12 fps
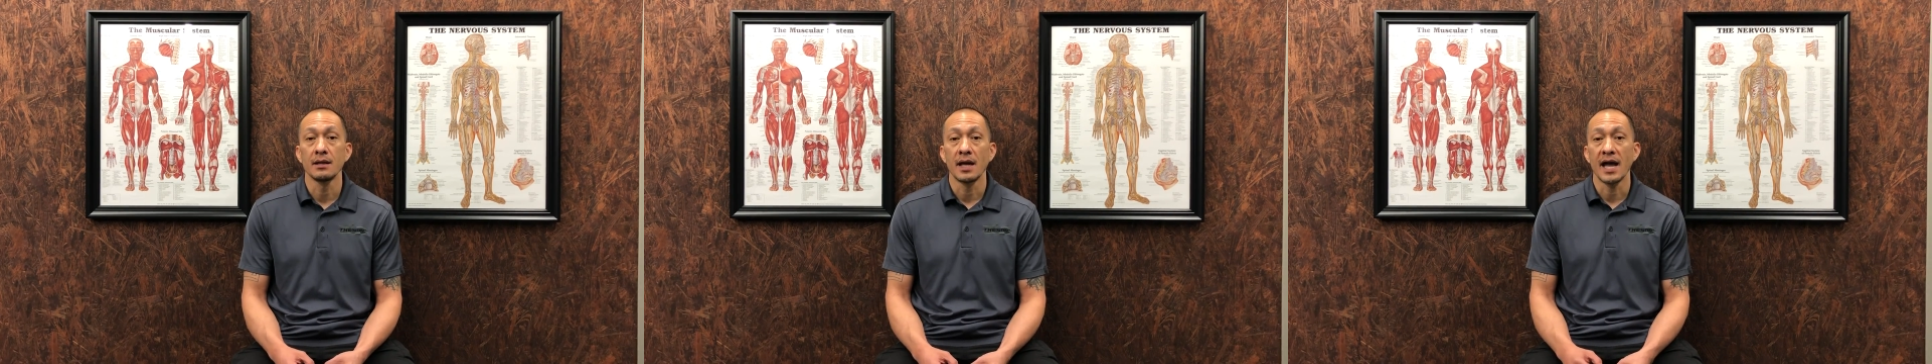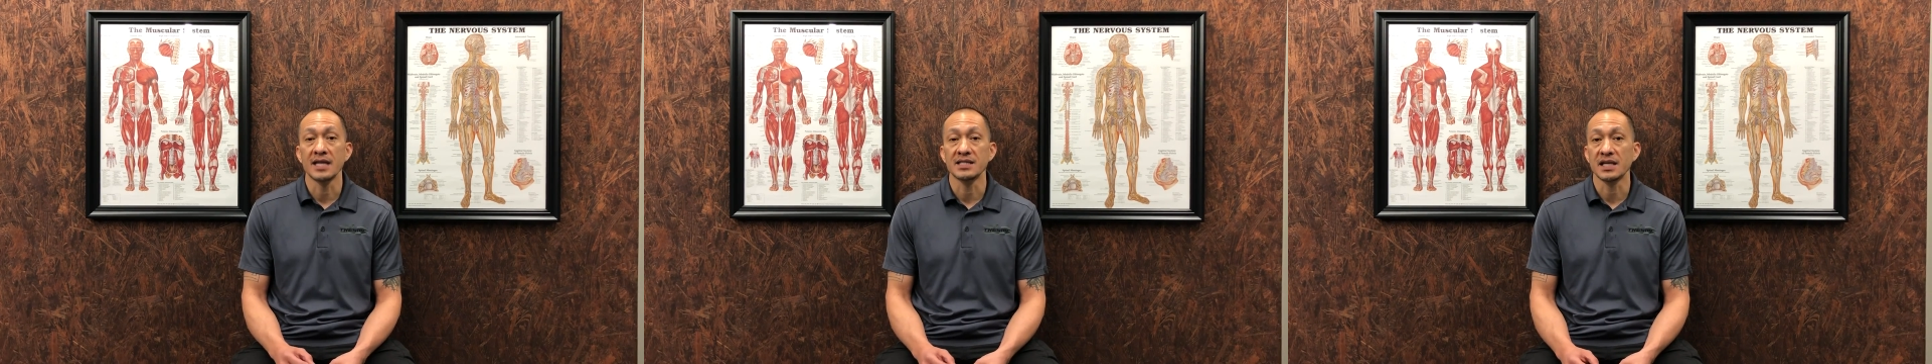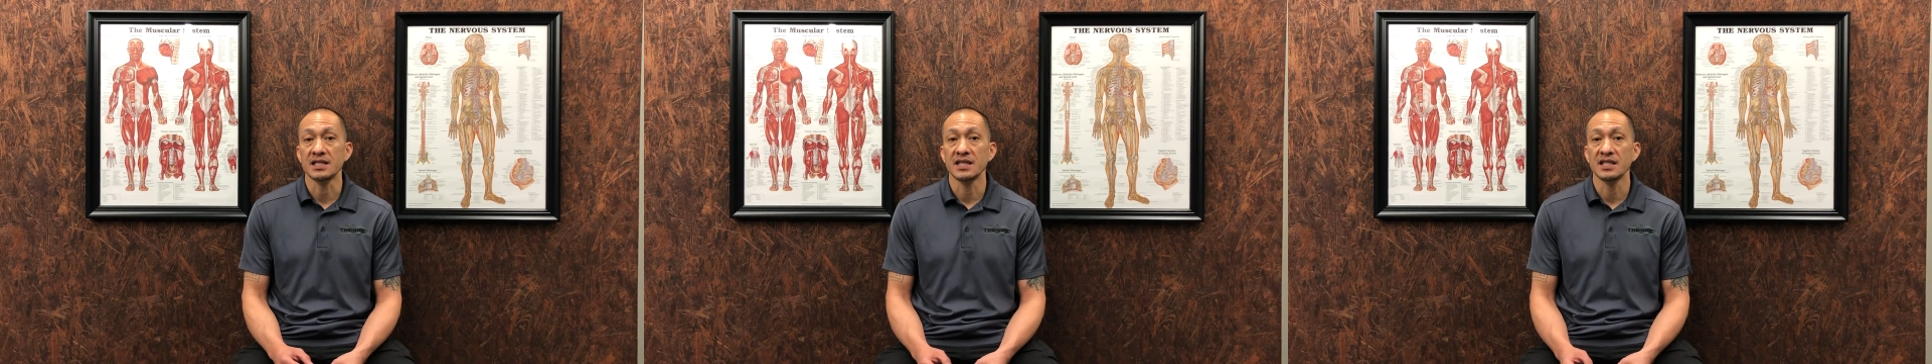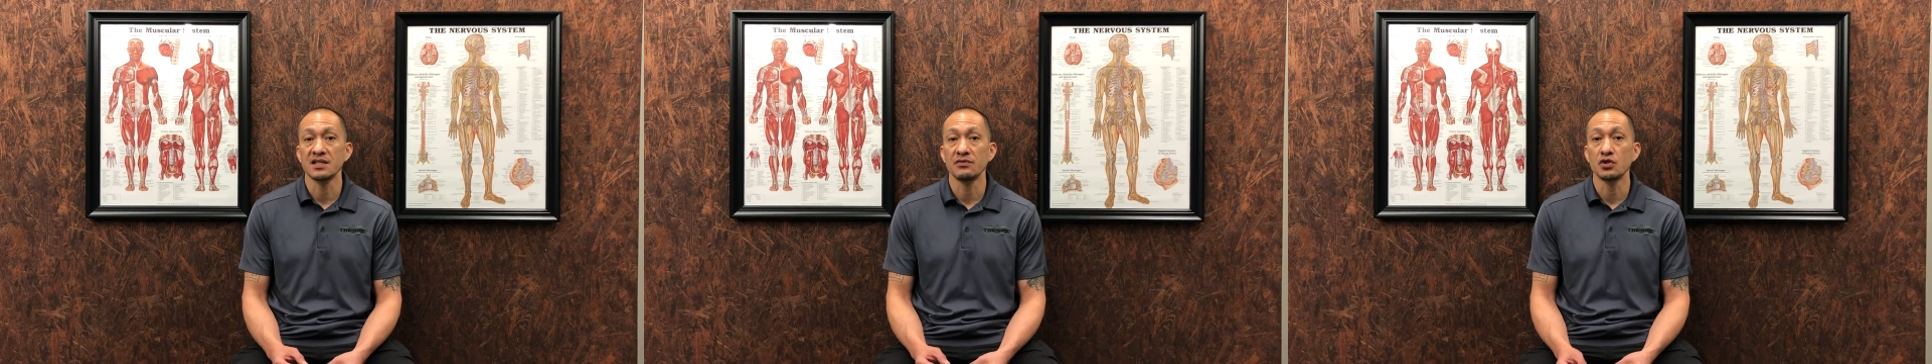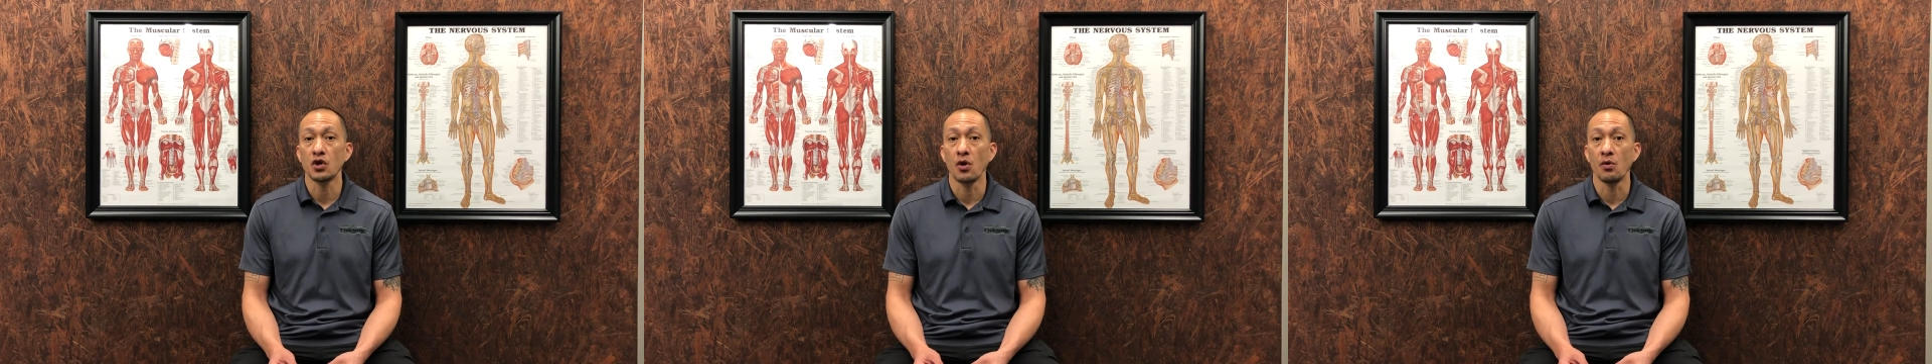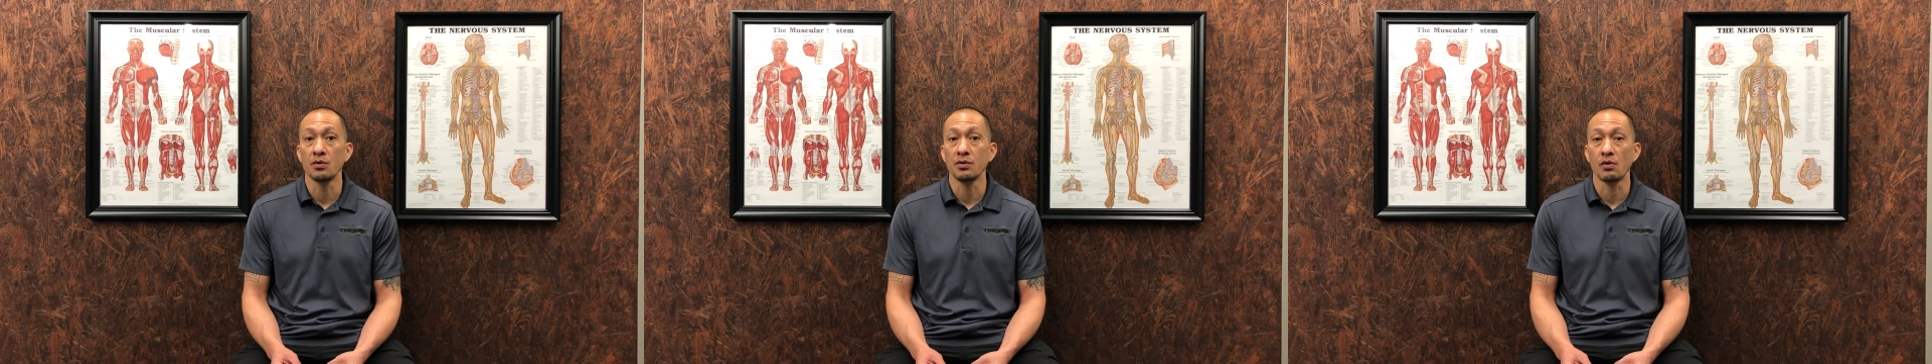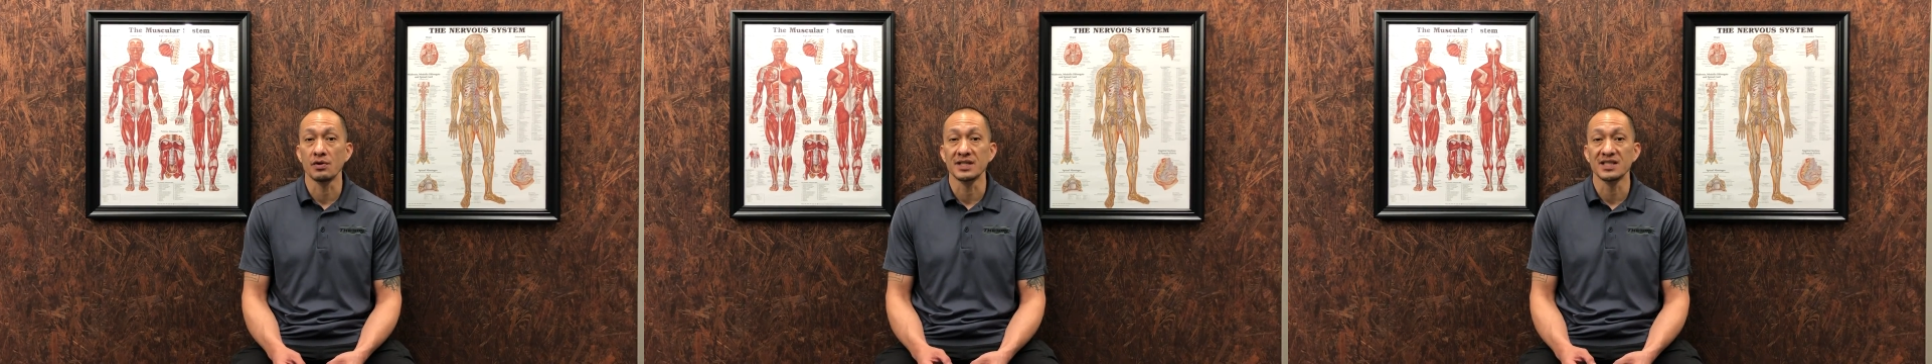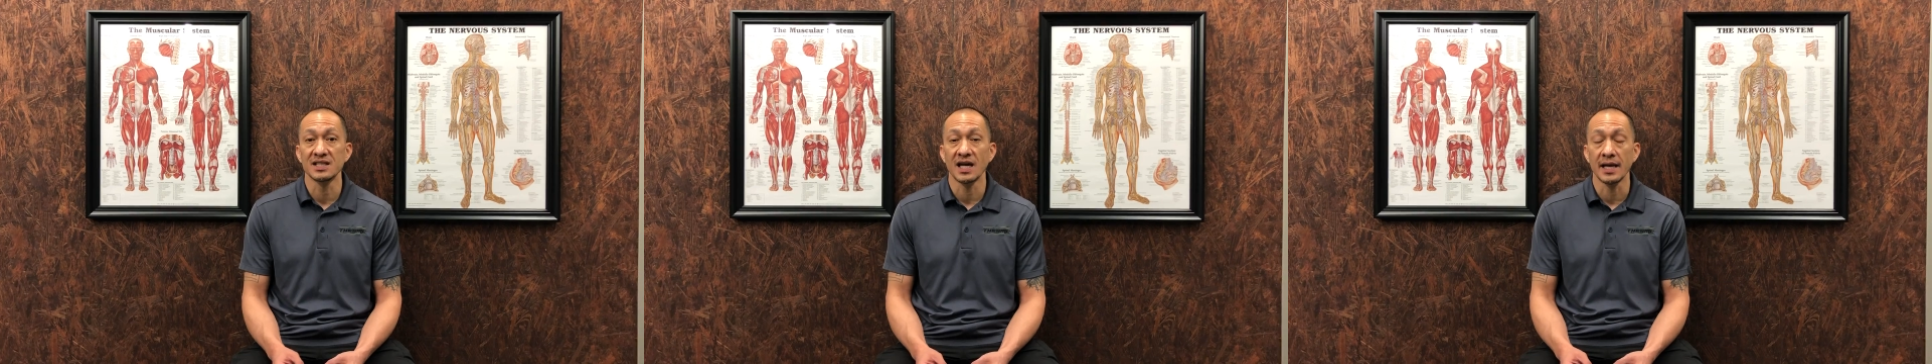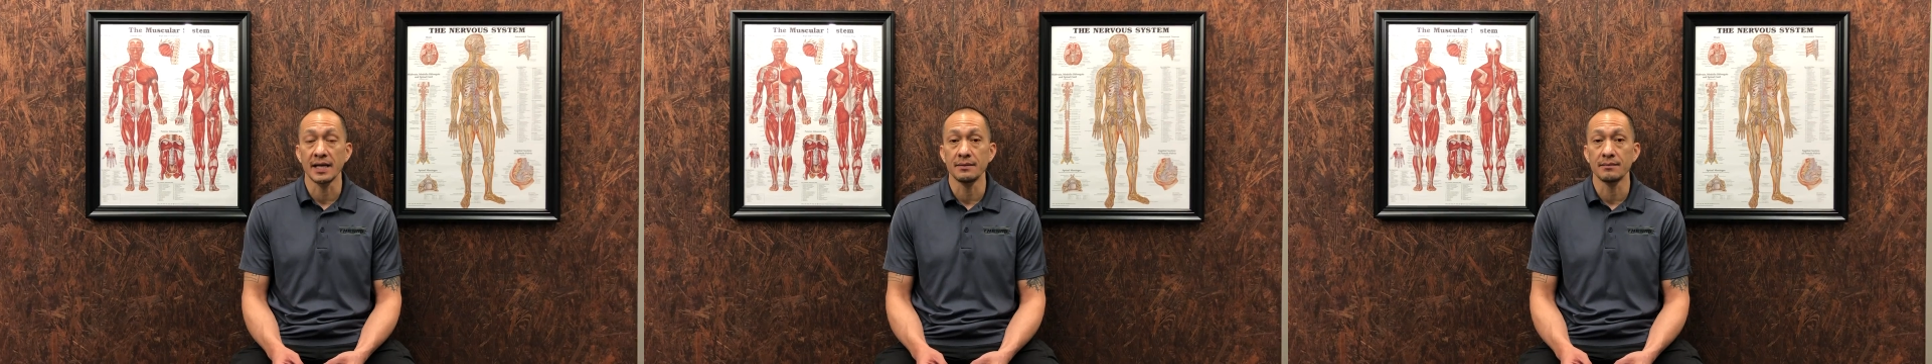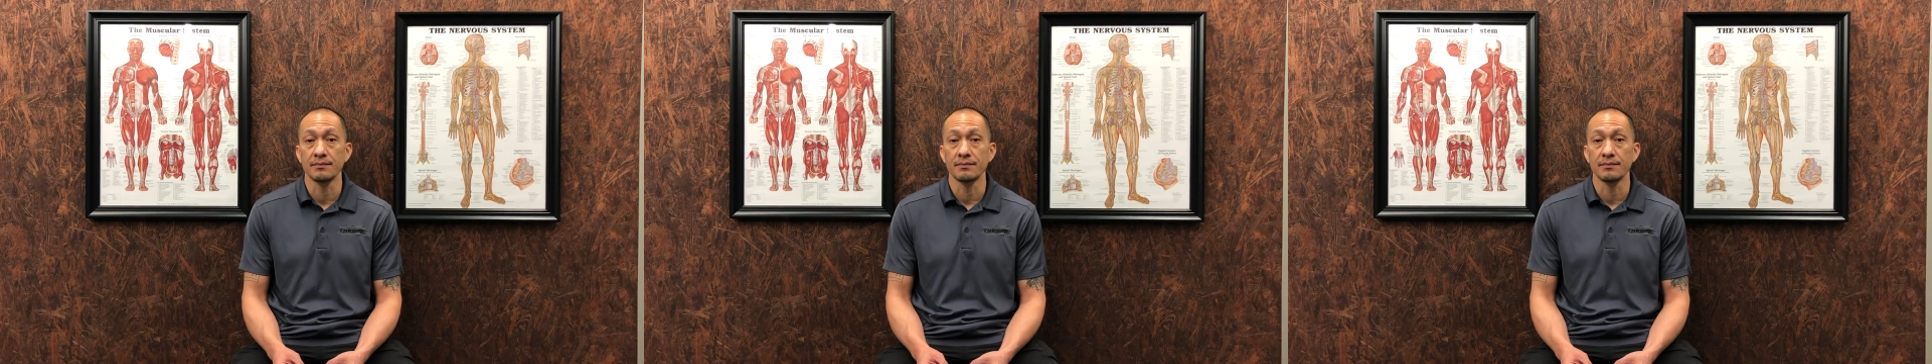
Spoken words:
has excessive tone or is tight,